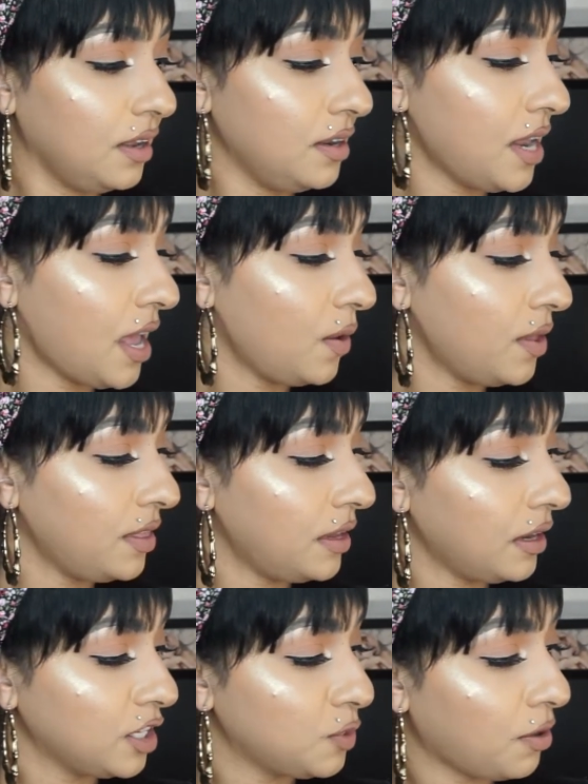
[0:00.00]
Now the
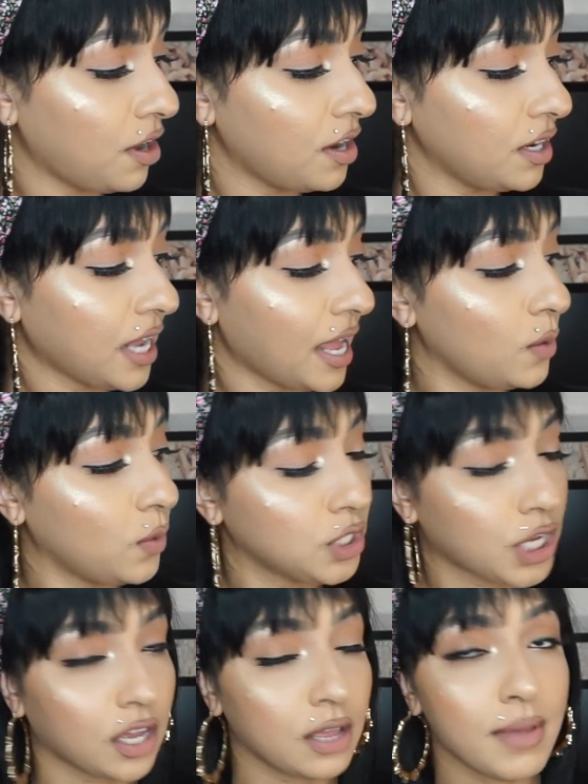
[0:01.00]
next product I will
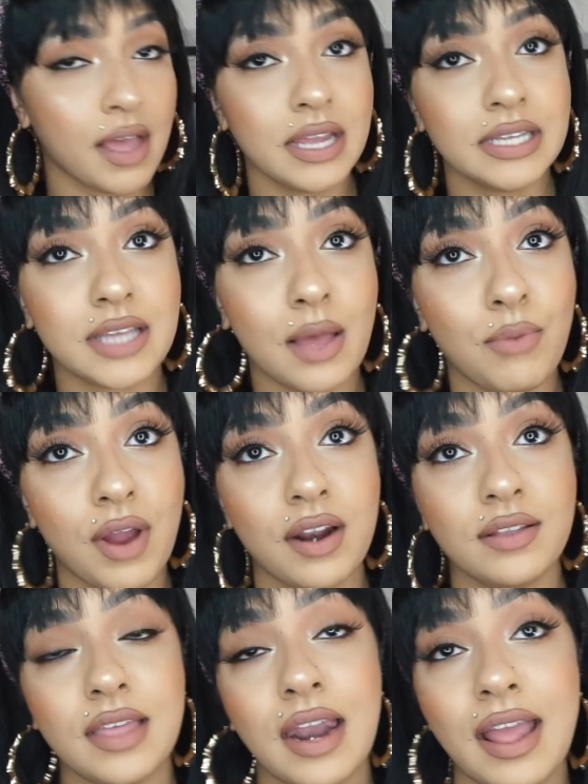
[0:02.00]
talk about is a
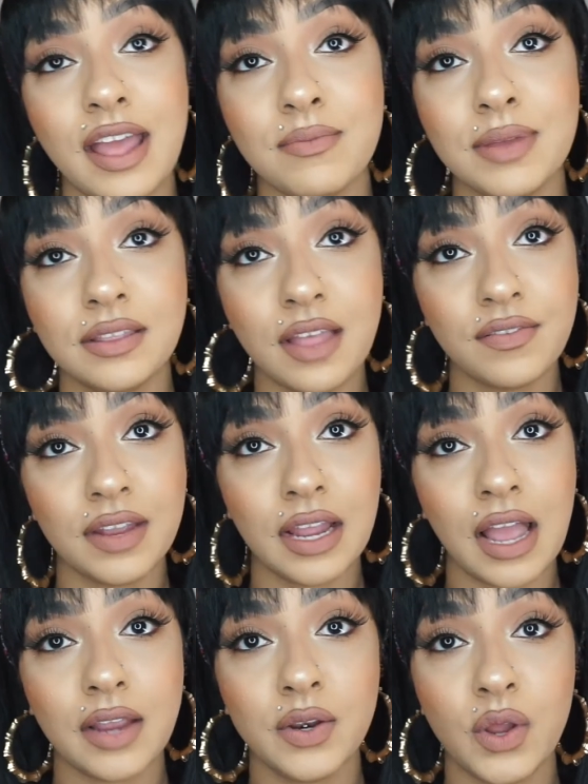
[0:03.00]
product that I have been
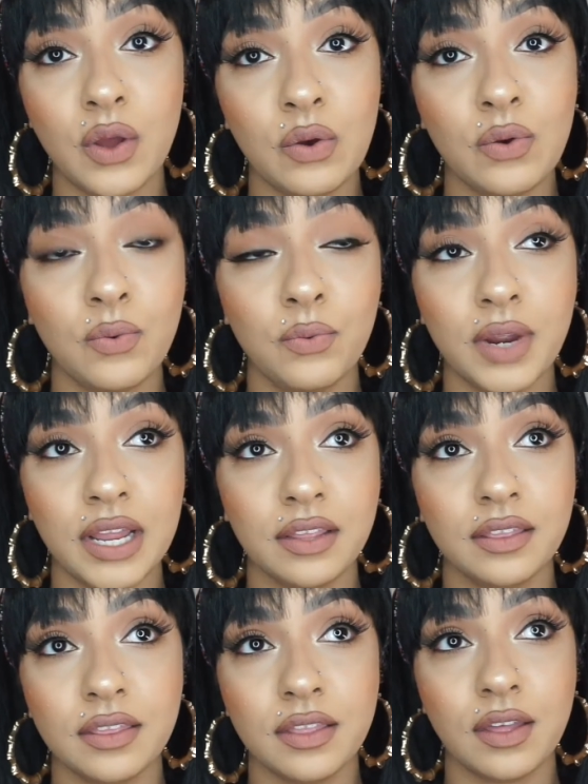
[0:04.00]
loving. I know with
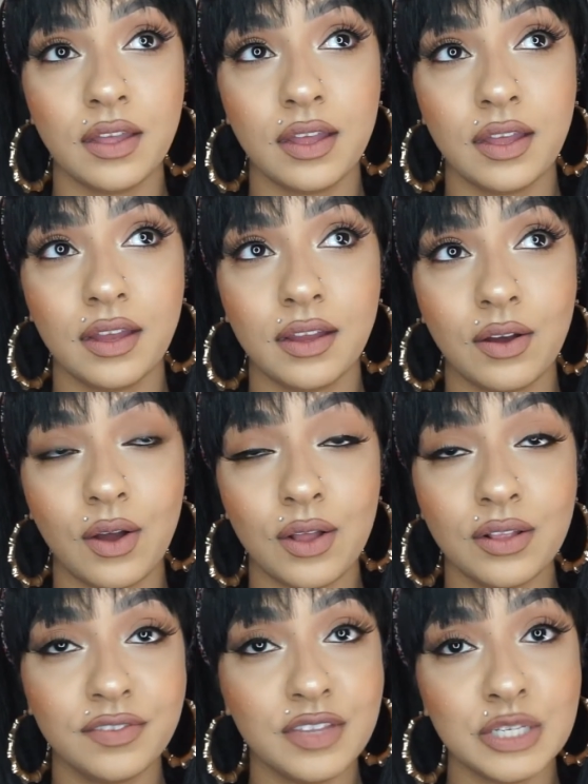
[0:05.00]

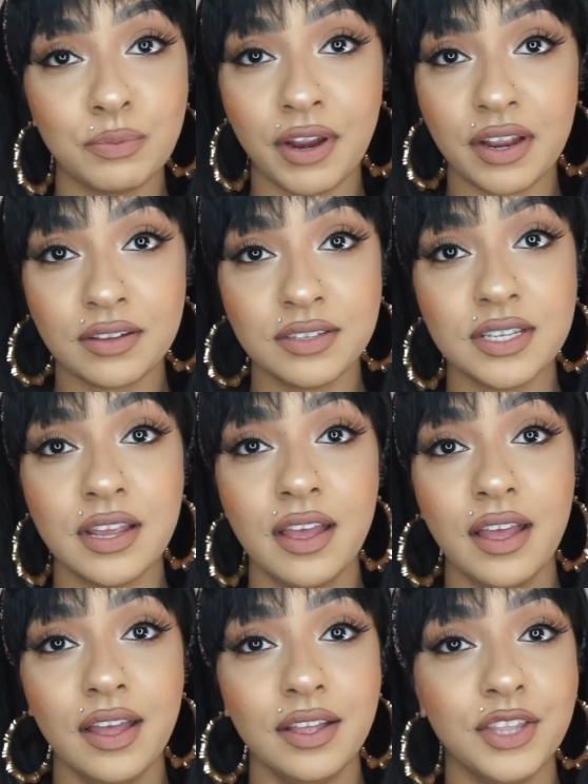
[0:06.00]
all of these brands,
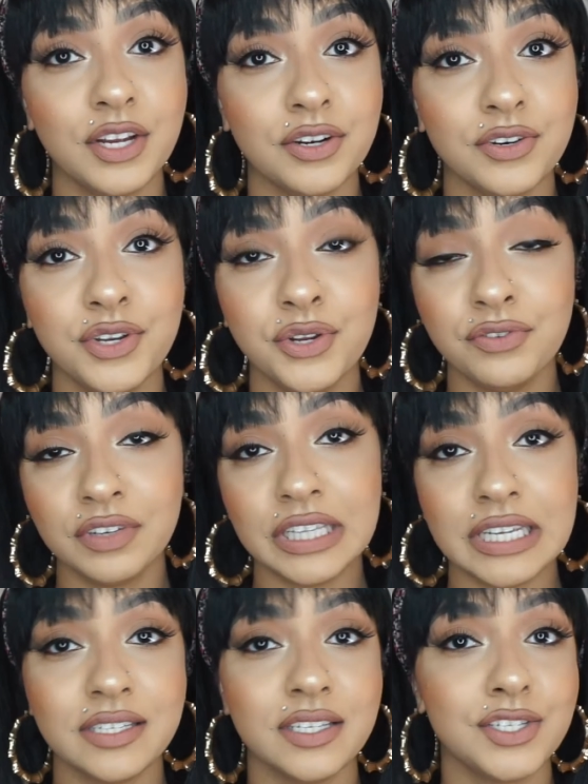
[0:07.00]
there are new
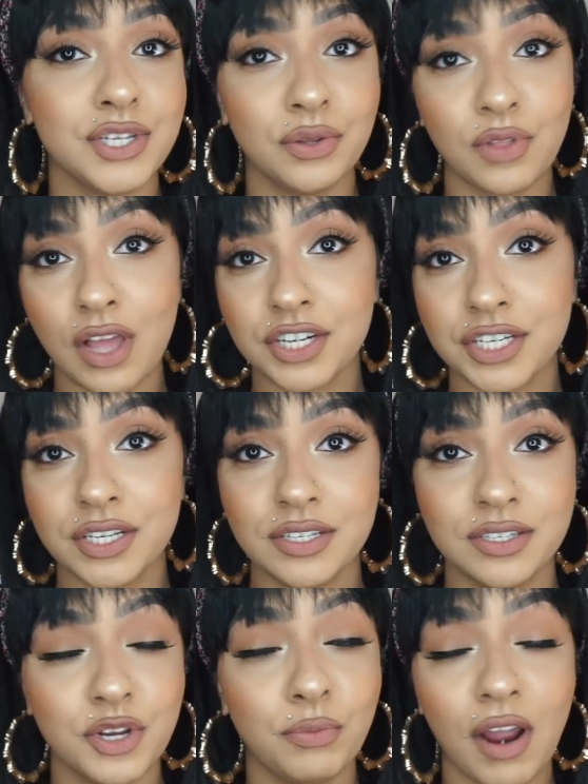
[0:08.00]
releases, new
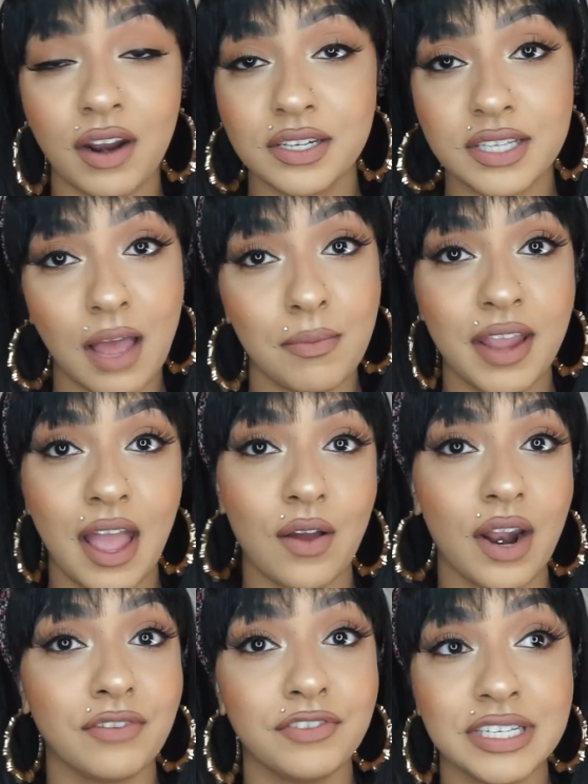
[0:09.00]
launches, new products coming
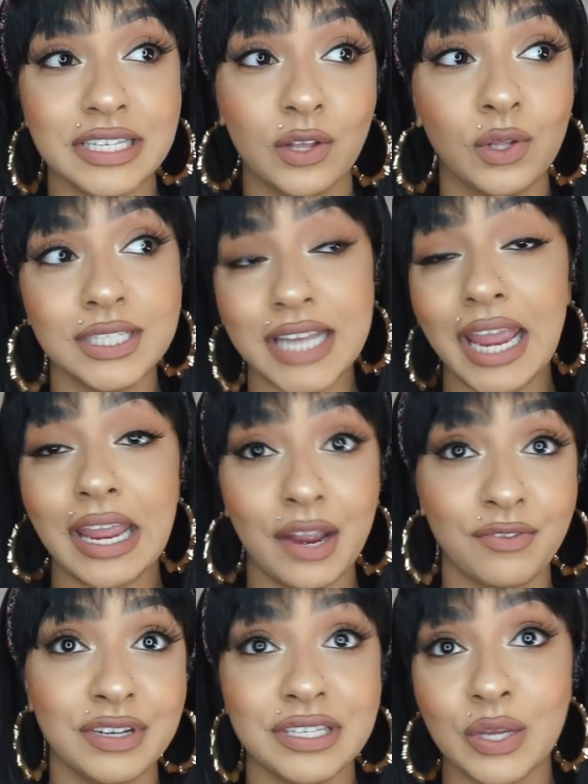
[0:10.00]
out every single day,
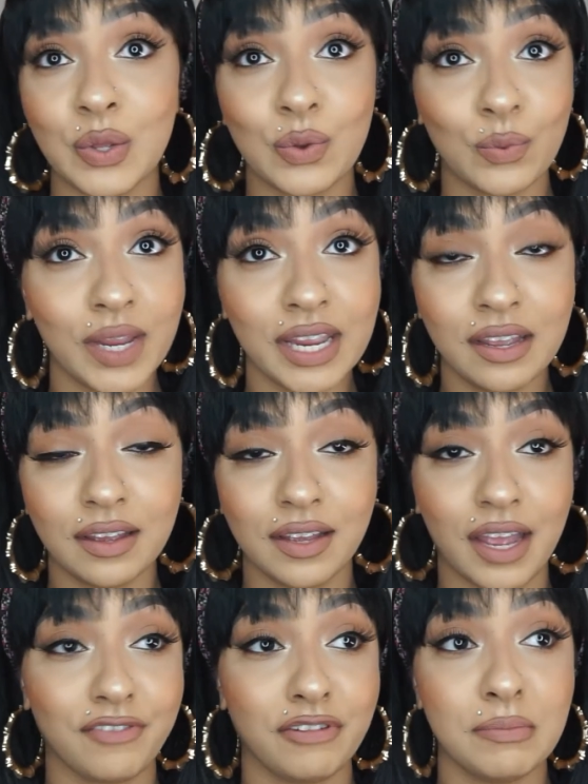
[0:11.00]
every single week,
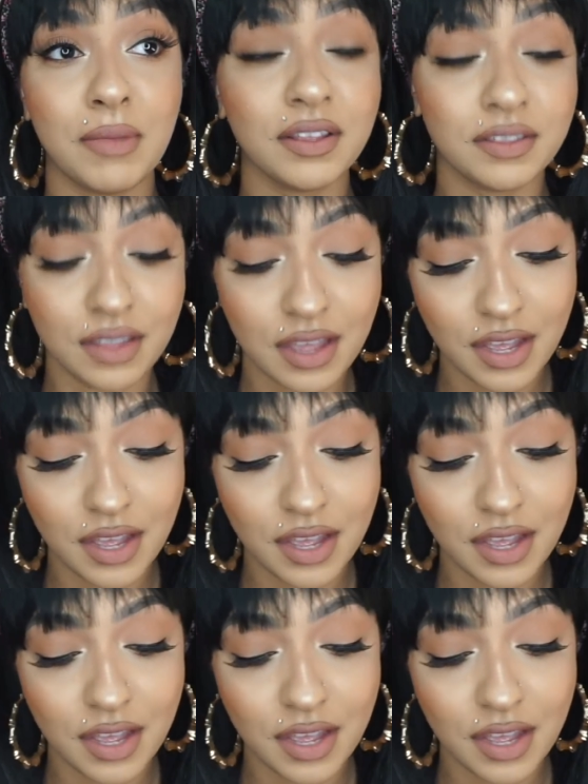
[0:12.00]
every month.